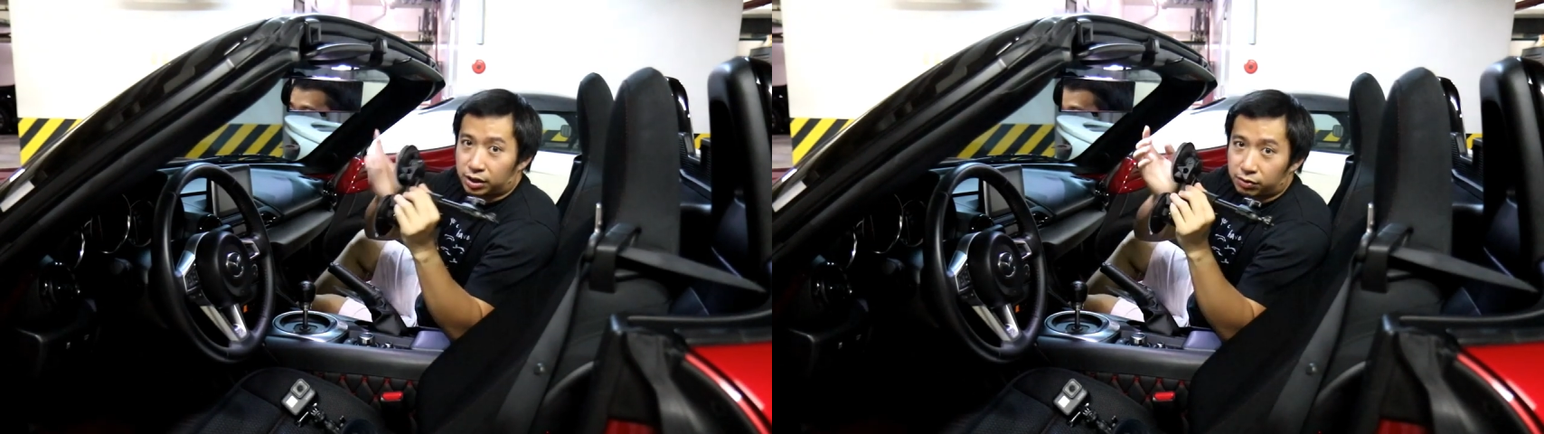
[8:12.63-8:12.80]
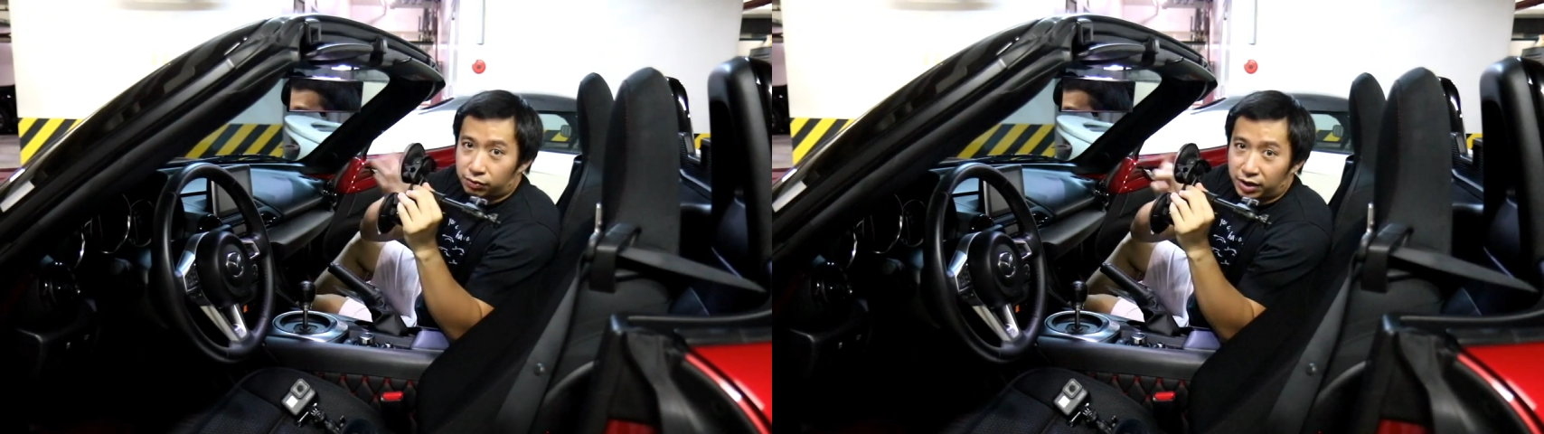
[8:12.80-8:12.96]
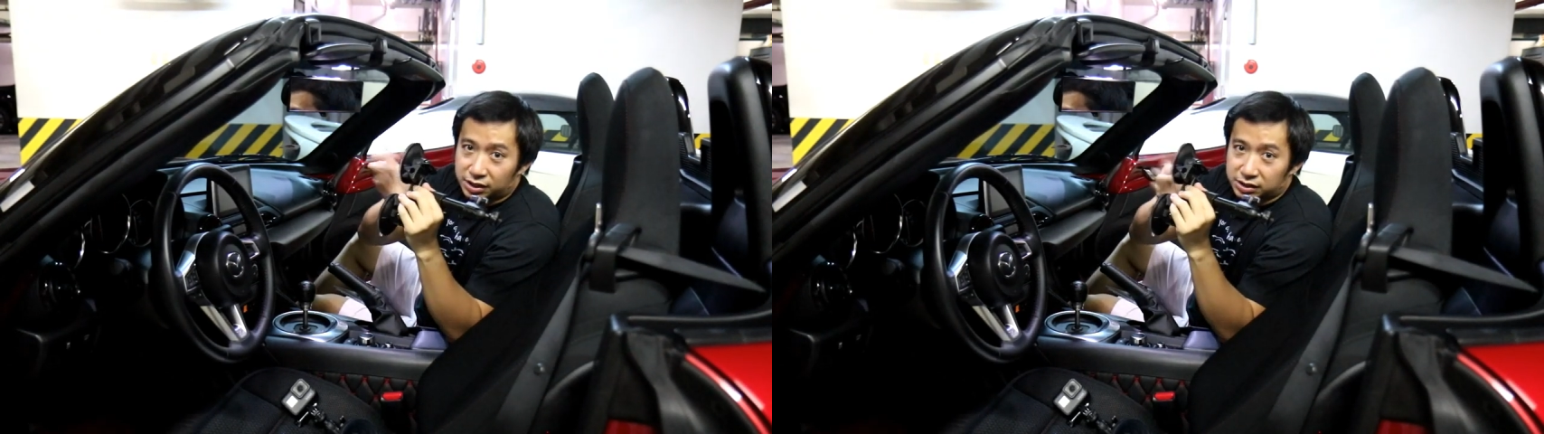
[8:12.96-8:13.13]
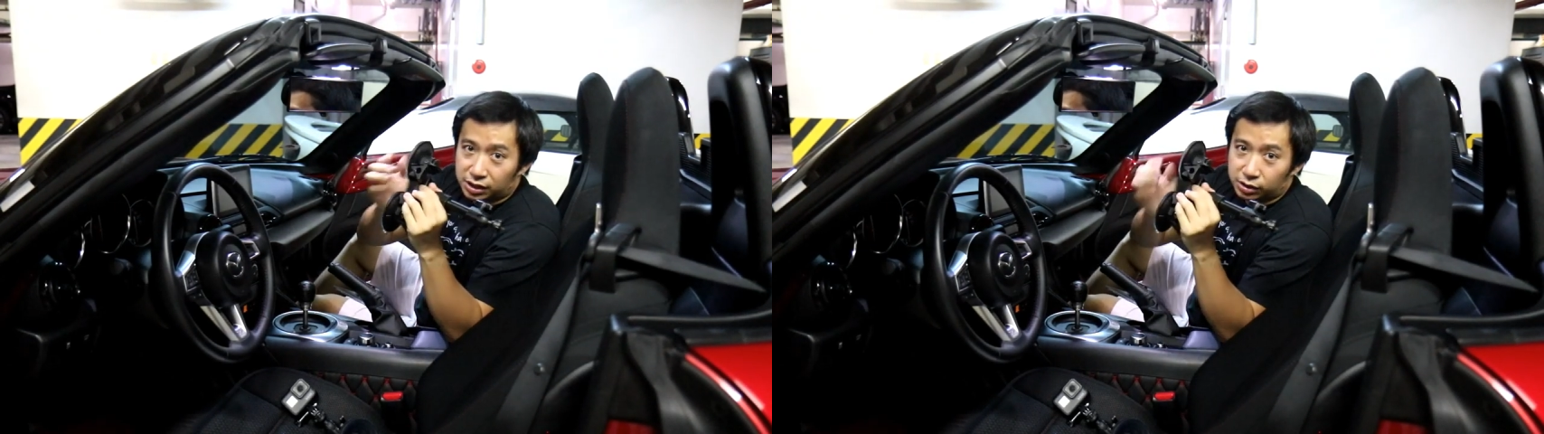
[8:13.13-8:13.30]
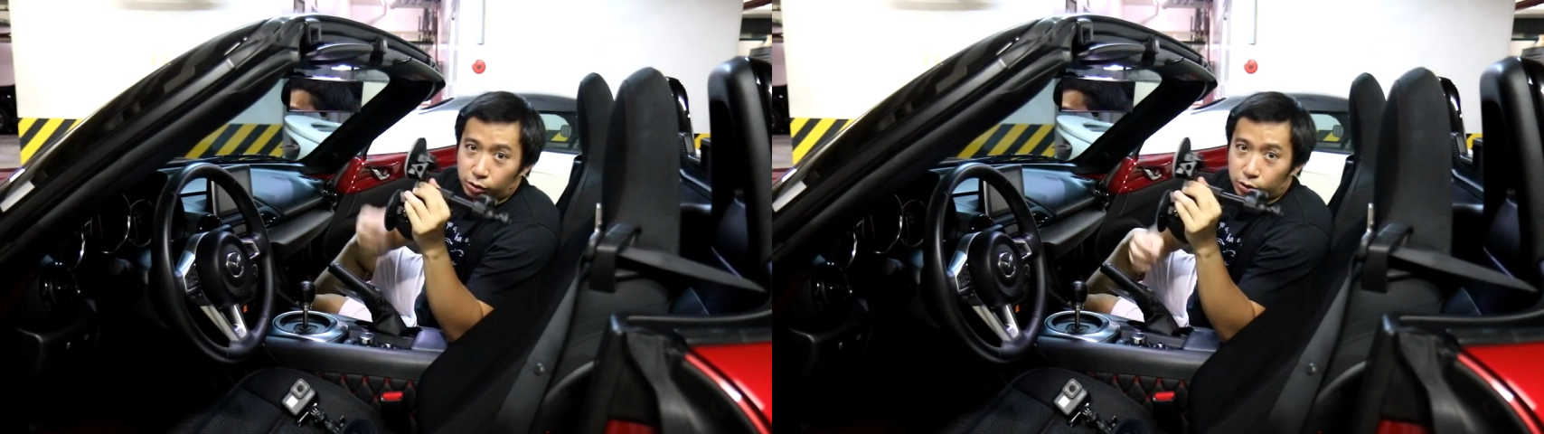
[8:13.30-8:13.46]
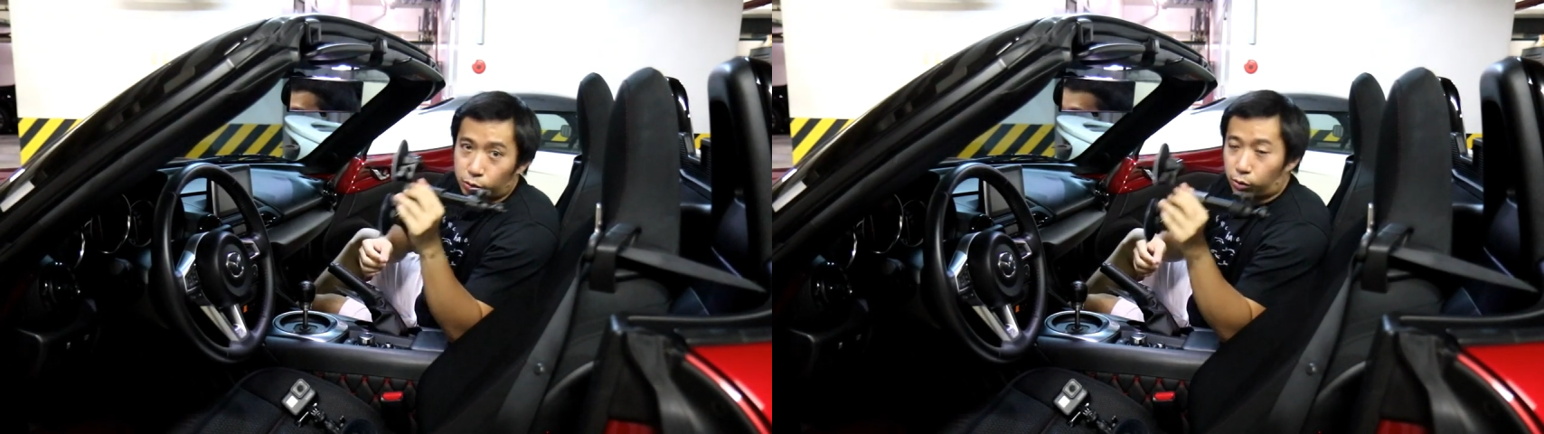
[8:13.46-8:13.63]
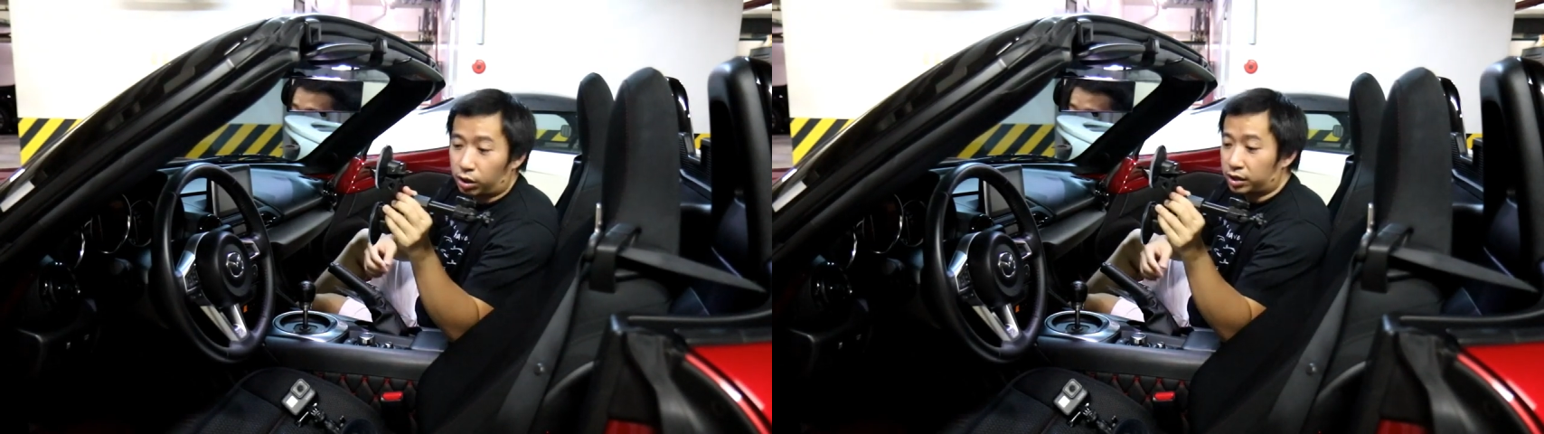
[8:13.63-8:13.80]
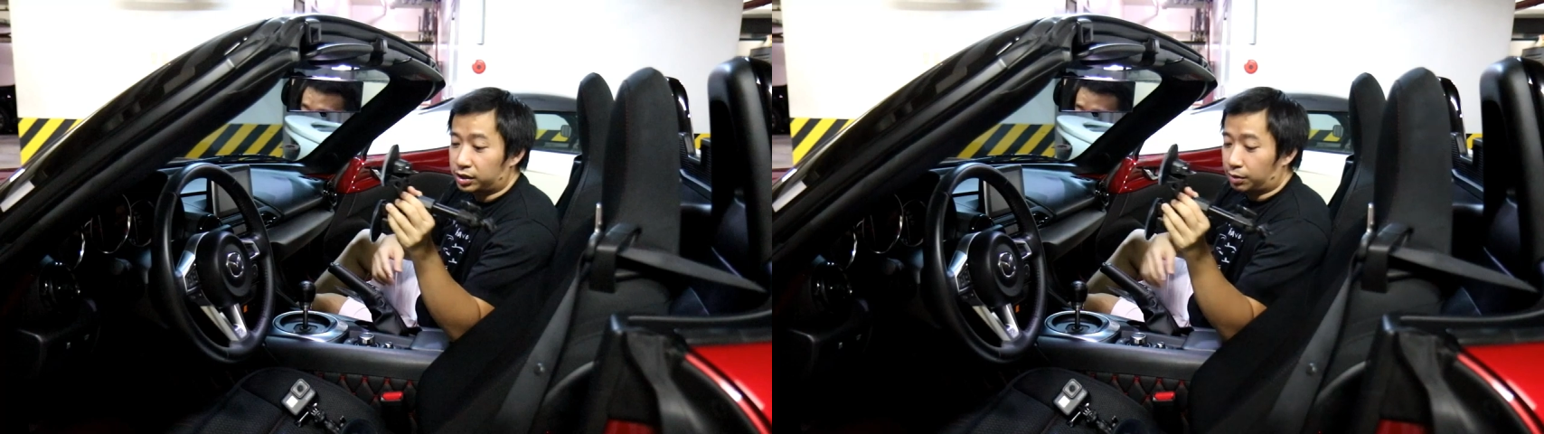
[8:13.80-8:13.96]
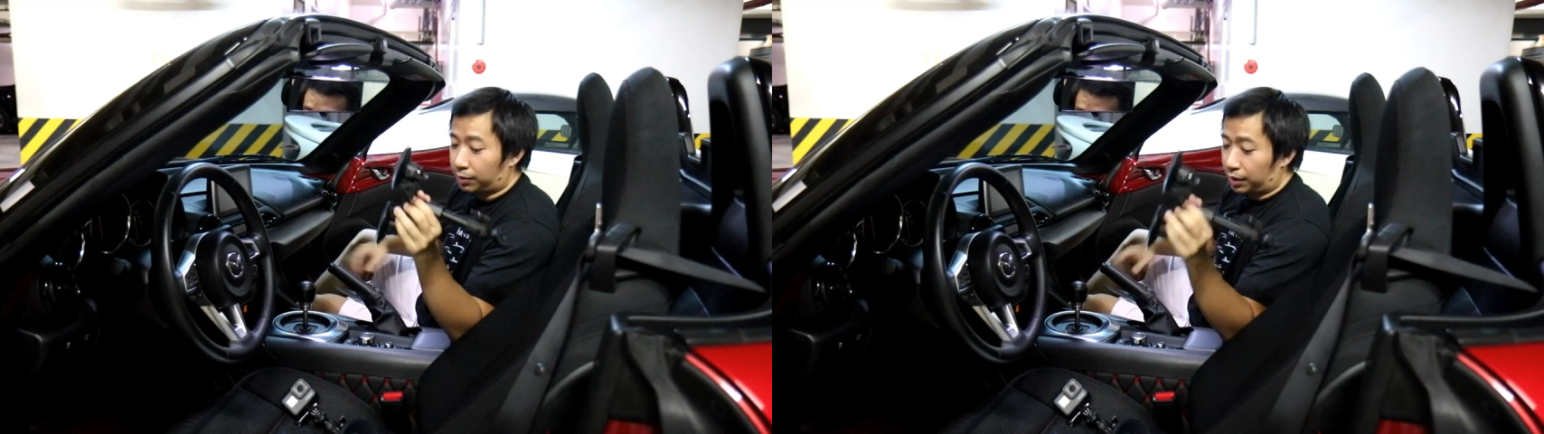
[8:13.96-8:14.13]
invest in good
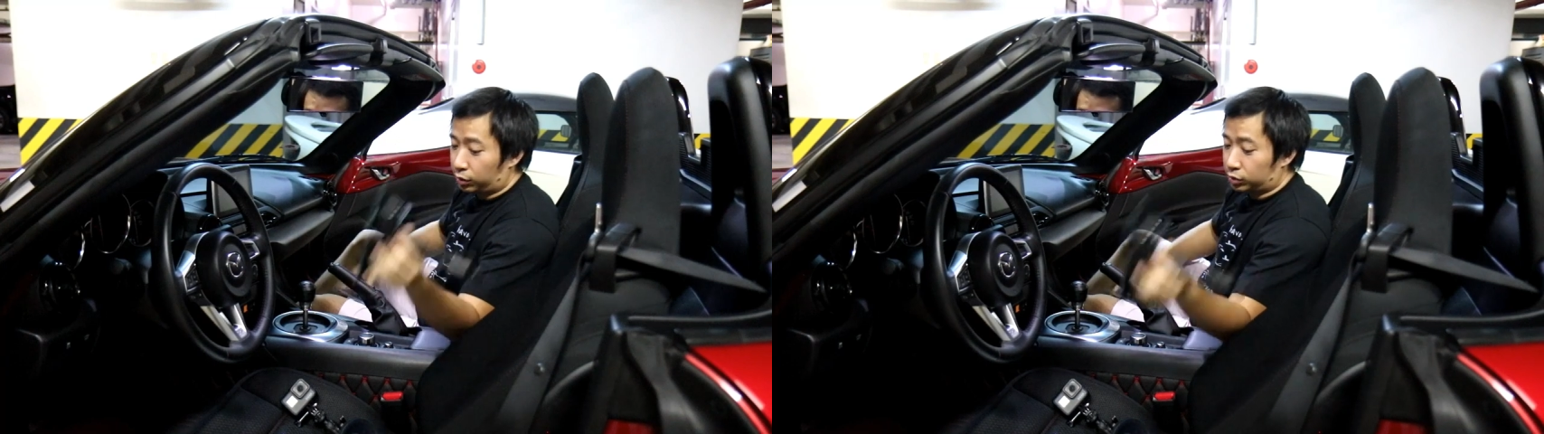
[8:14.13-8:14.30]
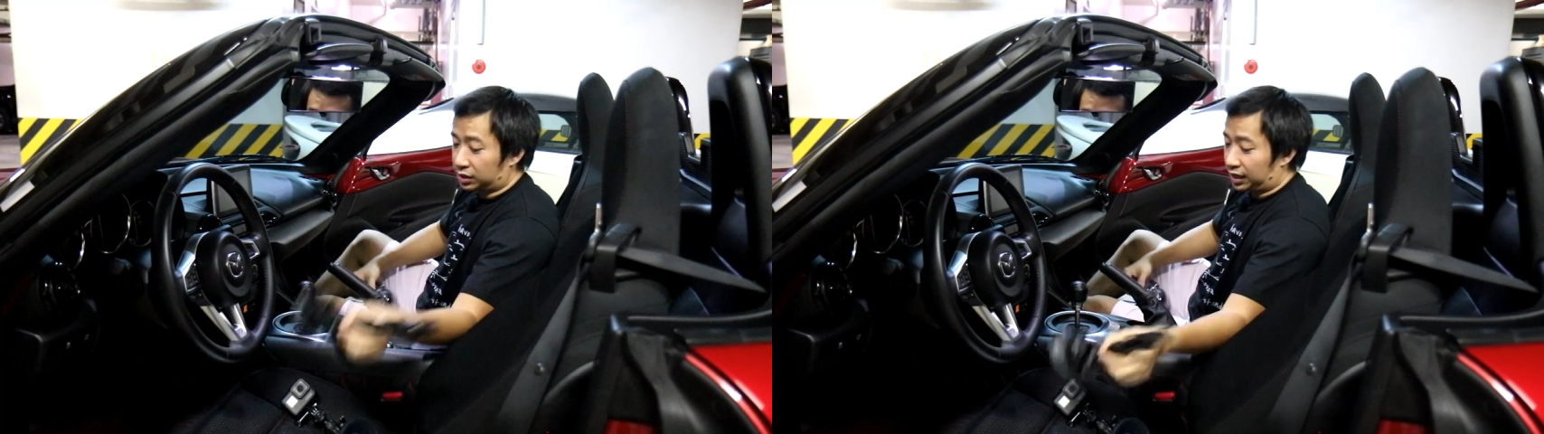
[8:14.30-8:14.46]
quality mounts,